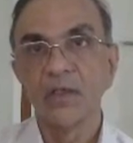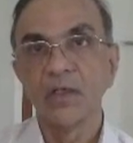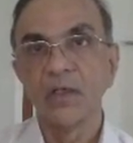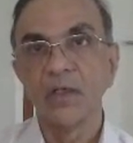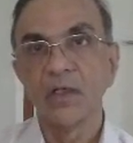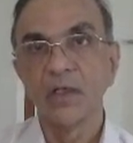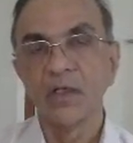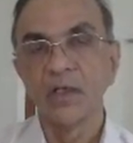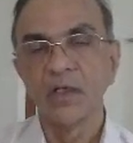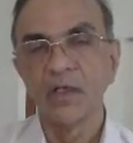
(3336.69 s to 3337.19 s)

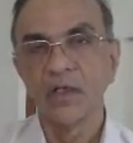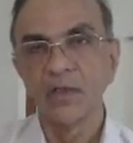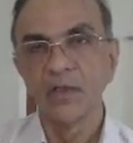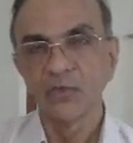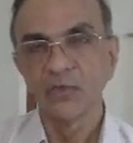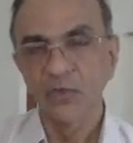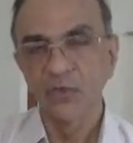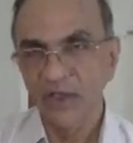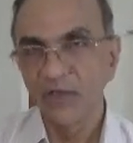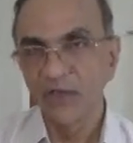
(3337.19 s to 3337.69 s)
So
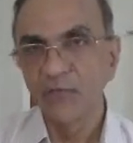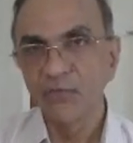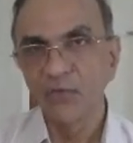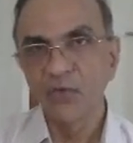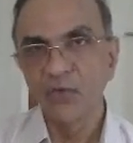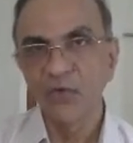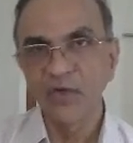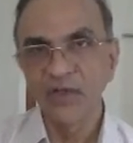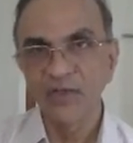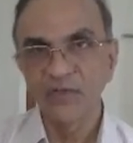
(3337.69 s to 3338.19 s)

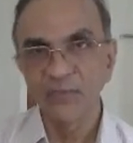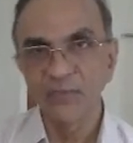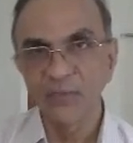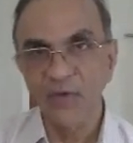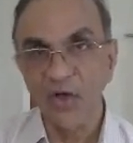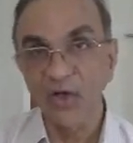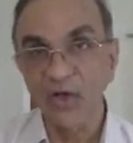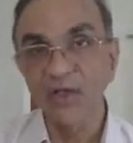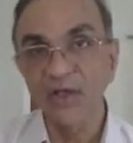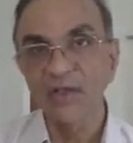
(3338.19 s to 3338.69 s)
L4 is
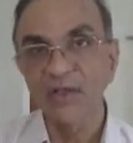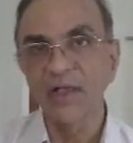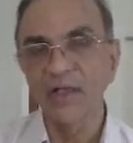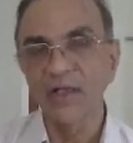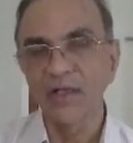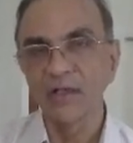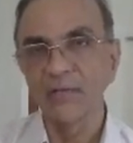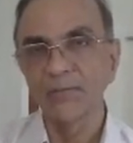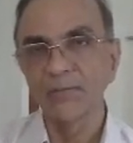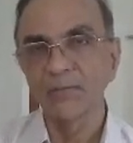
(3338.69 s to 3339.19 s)
smaller
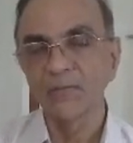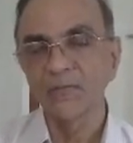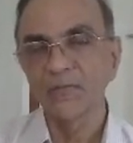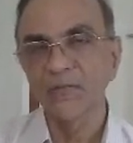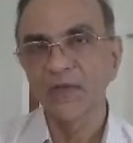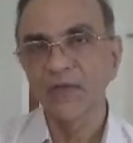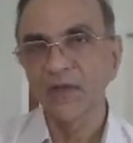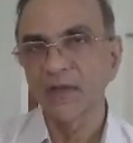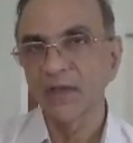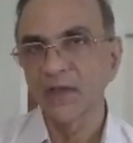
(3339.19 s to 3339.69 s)
than
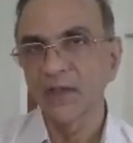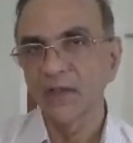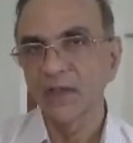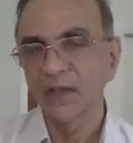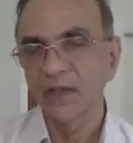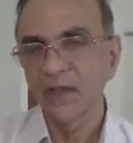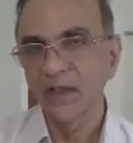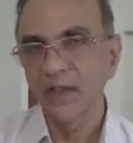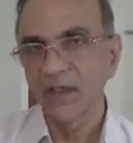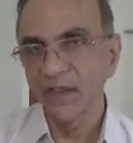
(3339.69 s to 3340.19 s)

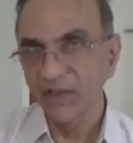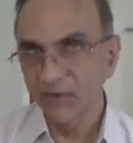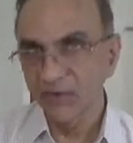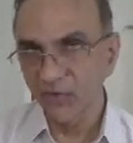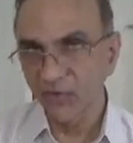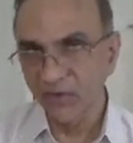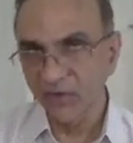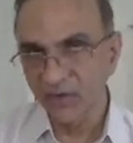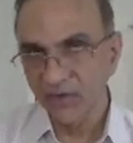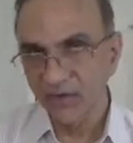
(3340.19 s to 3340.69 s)

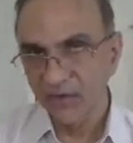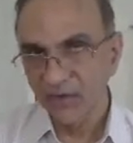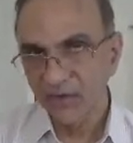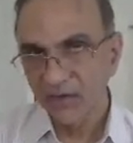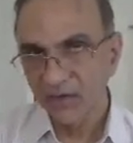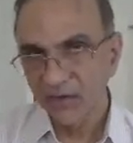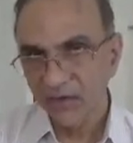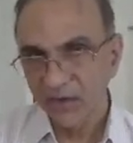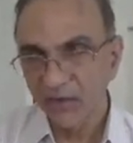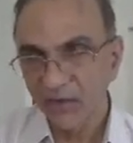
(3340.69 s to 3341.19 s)
L3.
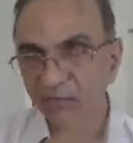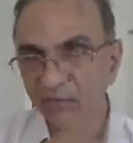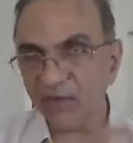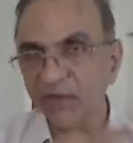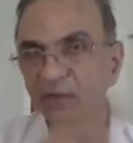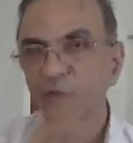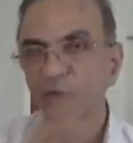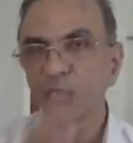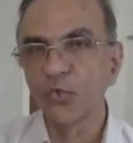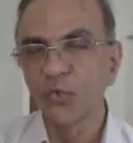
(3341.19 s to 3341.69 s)
In
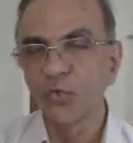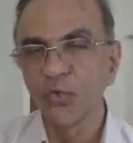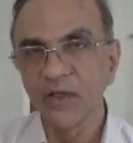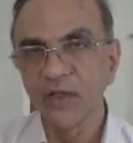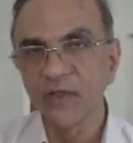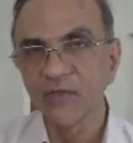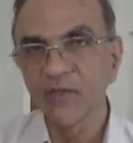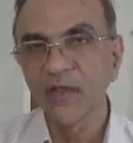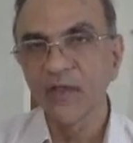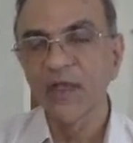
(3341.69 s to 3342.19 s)
fact, the rule
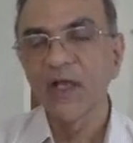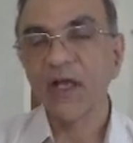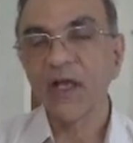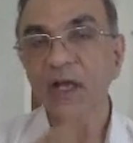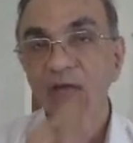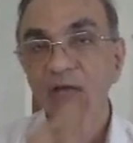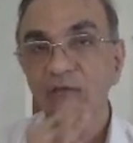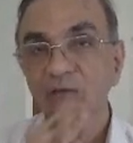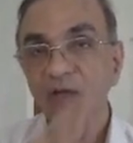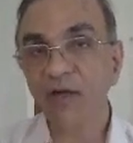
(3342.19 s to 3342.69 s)
is
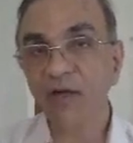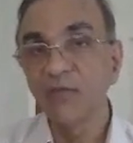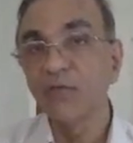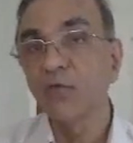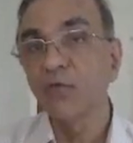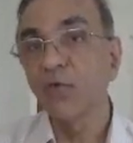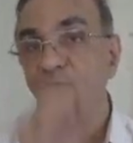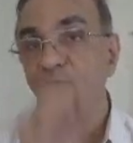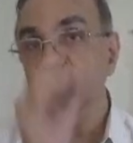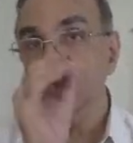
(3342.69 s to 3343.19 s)
if
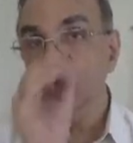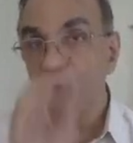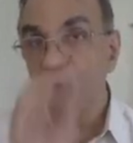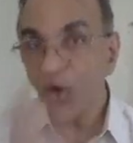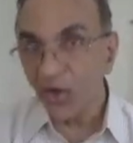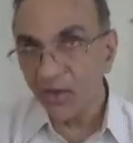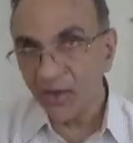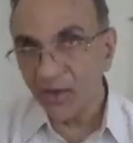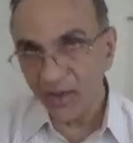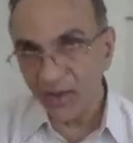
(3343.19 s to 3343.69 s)
L4 is
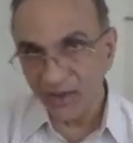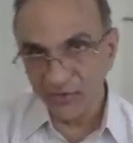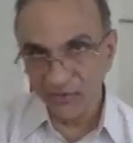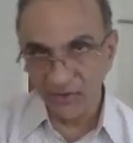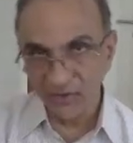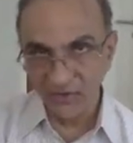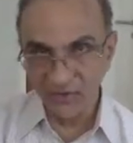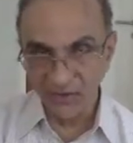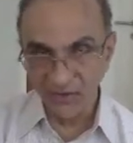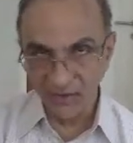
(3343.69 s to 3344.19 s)
not
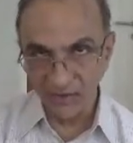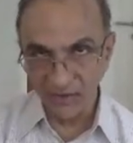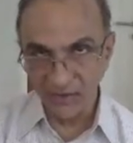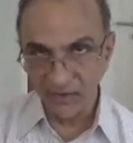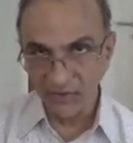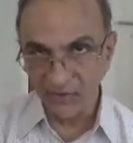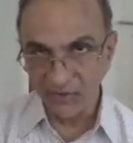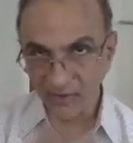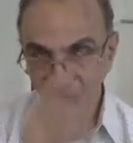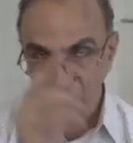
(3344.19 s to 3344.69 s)
larger than
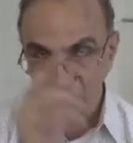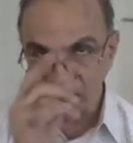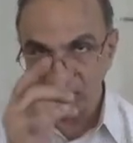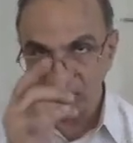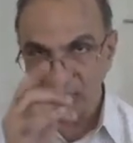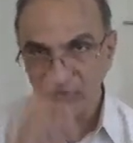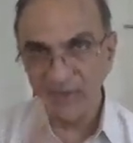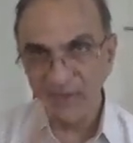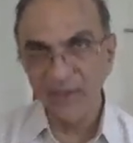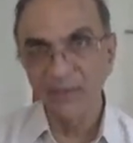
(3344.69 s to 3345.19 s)
L3, if it is the
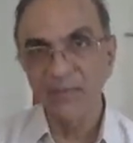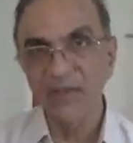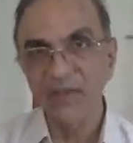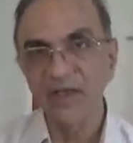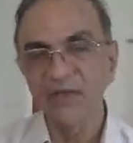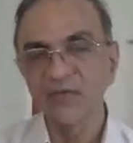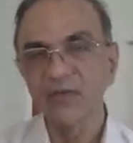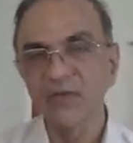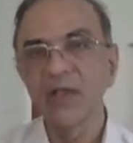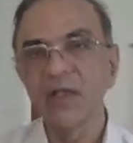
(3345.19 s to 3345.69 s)
same
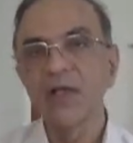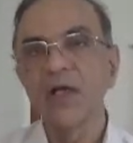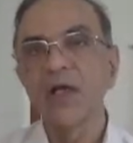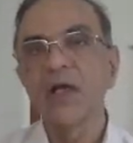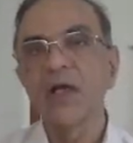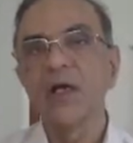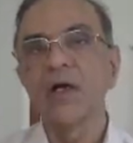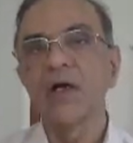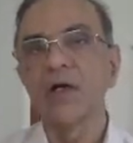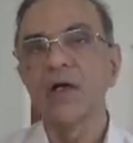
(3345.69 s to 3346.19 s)
as
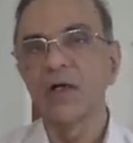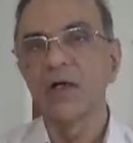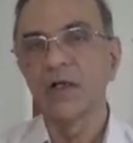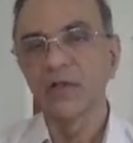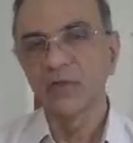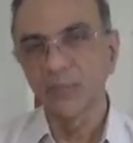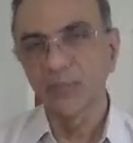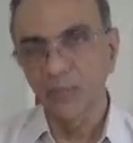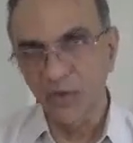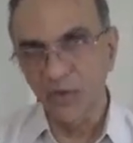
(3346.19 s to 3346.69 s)
or
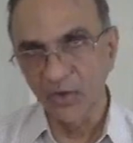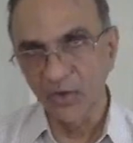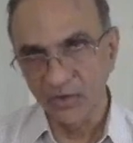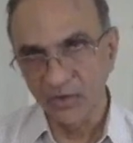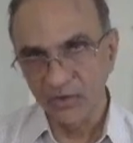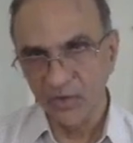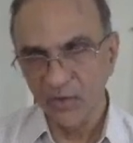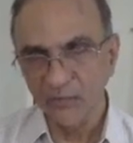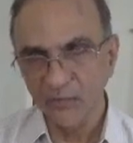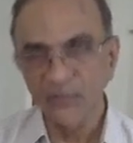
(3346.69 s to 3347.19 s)
smaller,
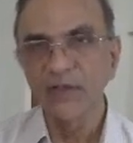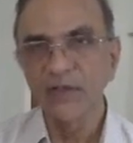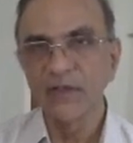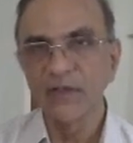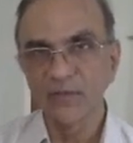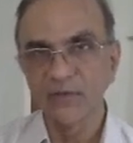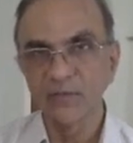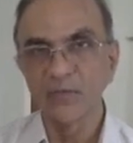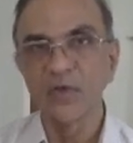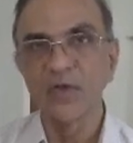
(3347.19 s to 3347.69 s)
often it
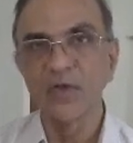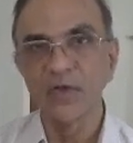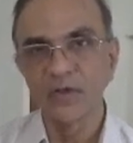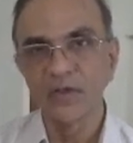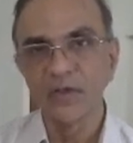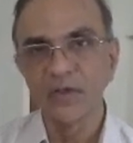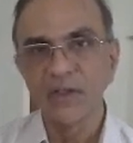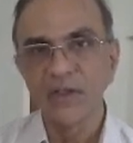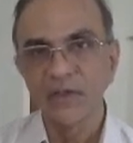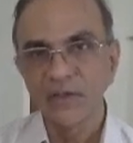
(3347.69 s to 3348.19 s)
is smaller,
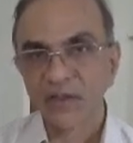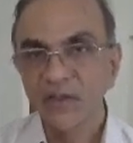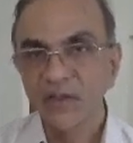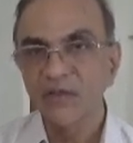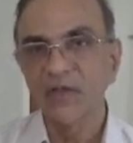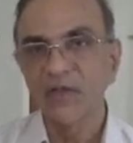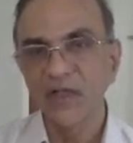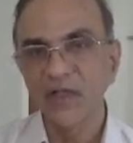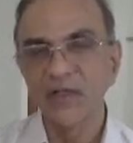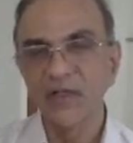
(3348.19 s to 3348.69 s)

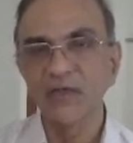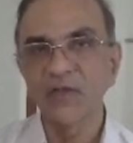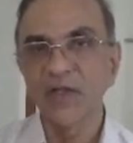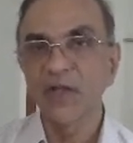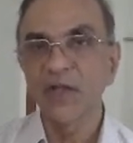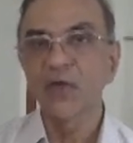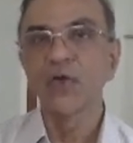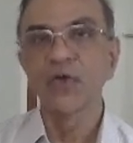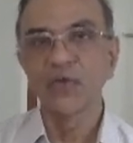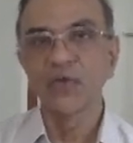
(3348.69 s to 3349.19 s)
this is
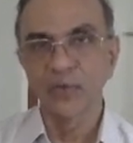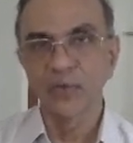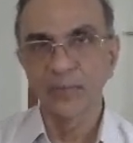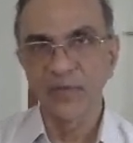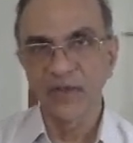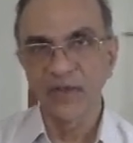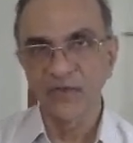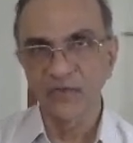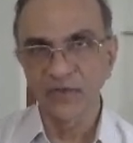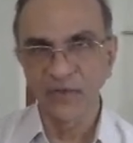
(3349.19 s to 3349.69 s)

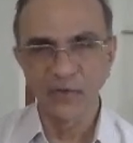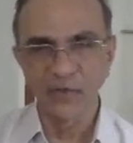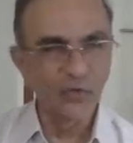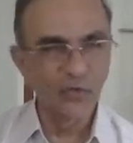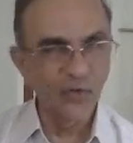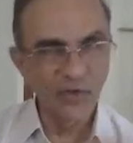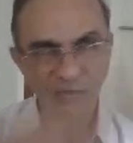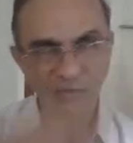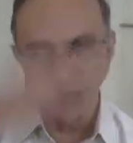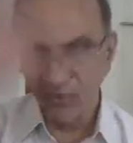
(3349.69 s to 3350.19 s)
achondroplasia. You
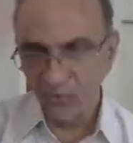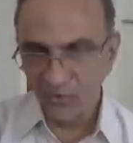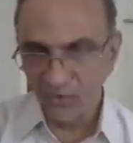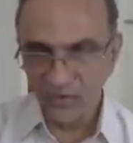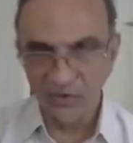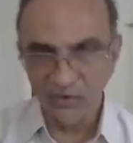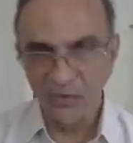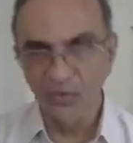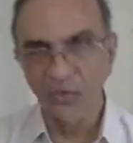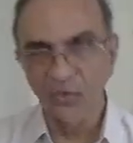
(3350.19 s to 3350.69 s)
don't have to look at
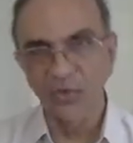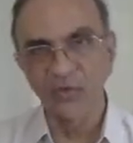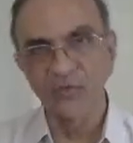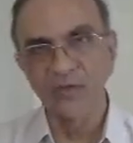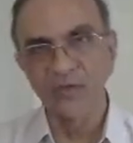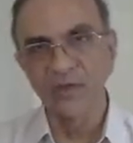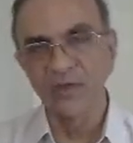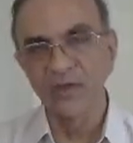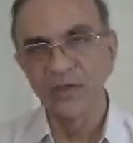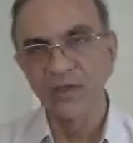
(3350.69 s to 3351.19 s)
the whole of
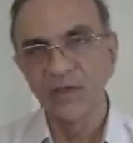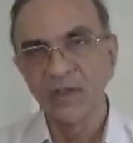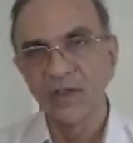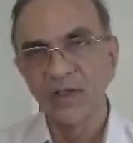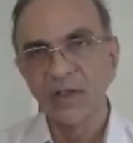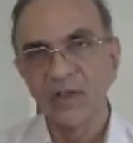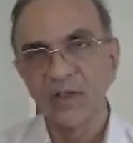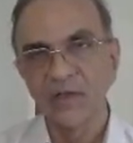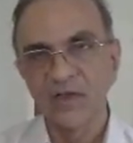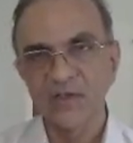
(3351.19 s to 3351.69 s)
the
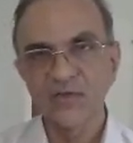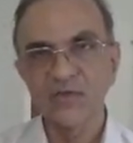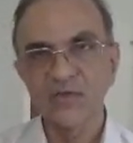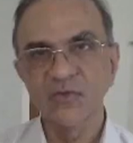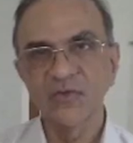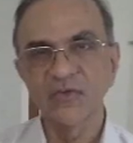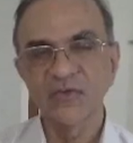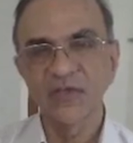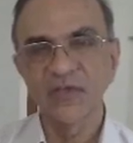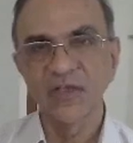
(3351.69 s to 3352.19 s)
rest of
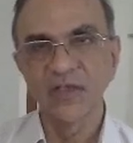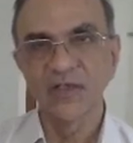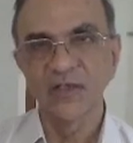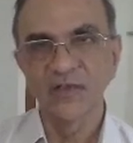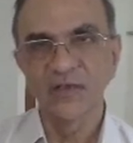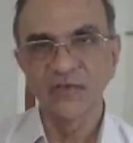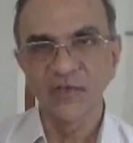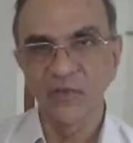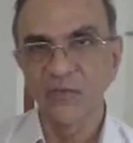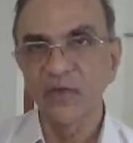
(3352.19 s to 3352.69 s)
the skeletal
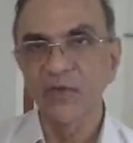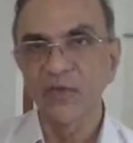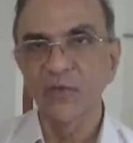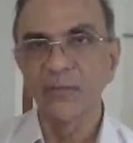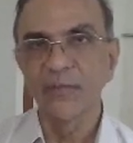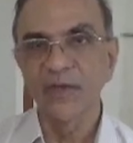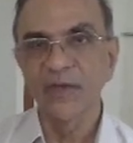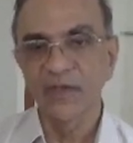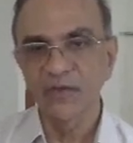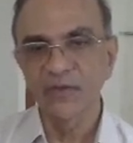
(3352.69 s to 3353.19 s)
survey to
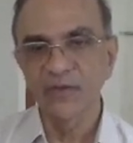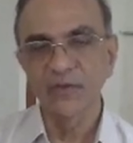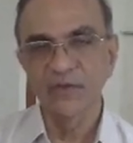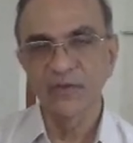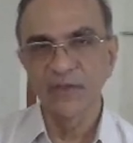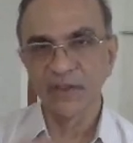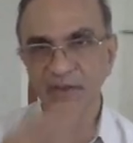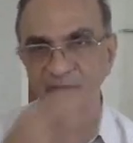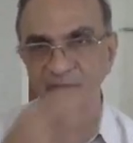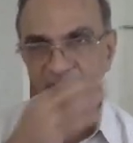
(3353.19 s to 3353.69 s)
make
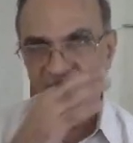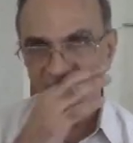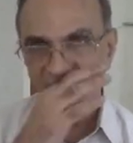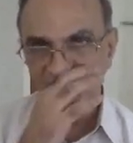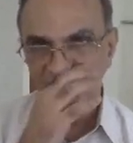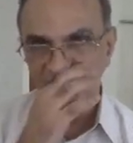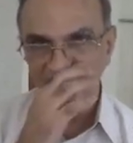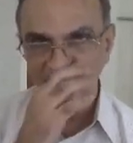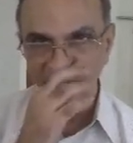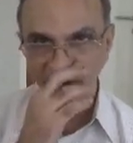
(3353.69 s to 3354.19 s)
that this
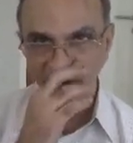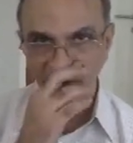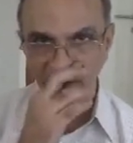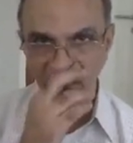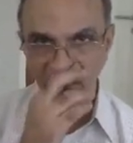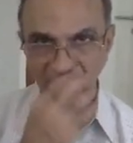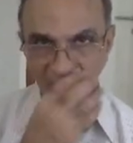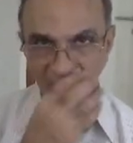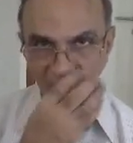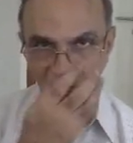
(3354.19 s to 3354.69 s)
is
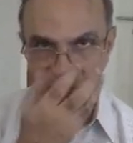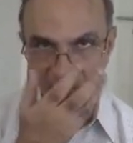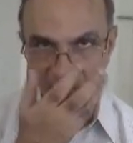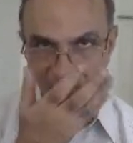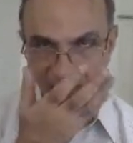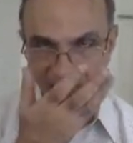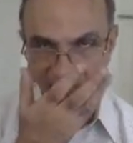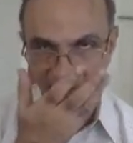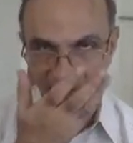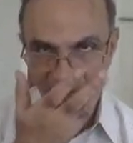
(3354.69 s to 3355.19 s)

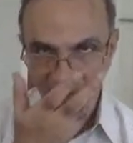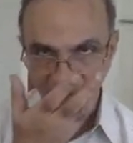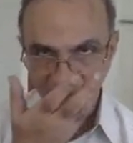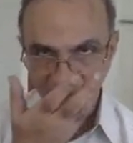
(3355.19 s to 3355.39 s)
achondroplasia.